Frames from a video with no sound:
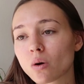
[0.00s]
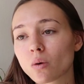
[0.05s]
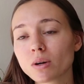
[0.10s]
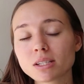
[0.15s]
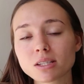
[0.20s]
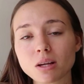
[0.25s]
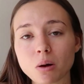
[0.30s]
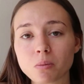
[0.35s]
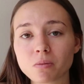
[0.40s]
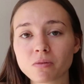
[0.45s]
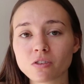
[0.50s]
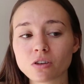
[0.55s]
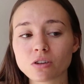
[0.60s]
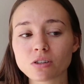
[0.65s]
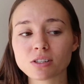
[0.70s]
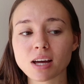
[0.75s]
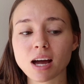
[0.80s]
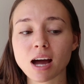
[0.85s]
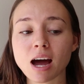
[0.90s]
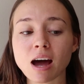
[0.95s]
always
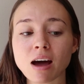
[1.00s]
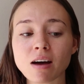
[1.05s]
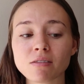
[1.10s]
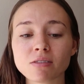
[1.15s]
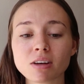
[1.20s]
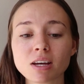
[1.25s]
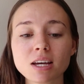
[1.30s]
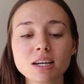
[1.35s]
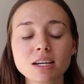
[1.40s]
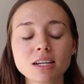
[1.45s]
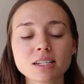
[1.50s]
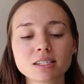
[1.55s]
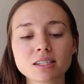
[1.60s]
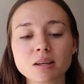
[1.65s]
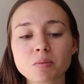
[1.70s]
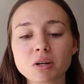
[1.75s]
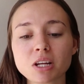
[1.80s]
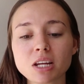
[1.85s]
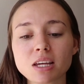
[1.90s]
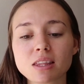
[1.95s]
helpful to have
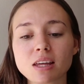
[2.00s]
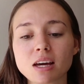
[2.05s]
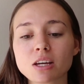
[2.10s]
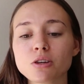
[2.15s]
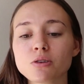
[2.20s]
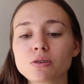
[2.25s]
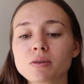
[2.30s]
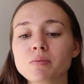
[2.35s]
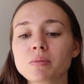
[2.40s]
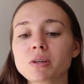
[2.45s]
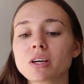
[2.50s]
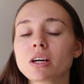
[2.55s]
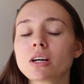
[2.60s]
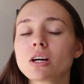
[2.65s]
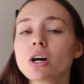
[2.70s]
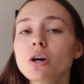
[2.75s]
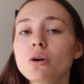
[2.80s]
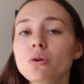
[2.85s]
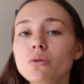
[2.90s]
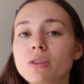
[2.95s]
somebody that you can be
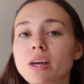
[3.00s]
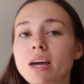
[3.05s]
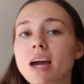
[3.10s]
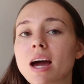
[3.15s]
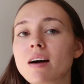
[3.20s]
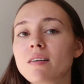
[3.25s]
like, oh,